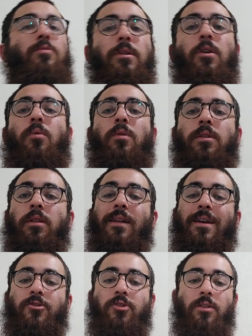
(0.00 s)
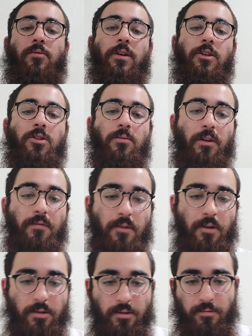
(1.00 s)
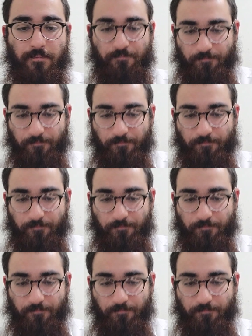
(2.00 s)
Because we know we're in the last generation, my friends.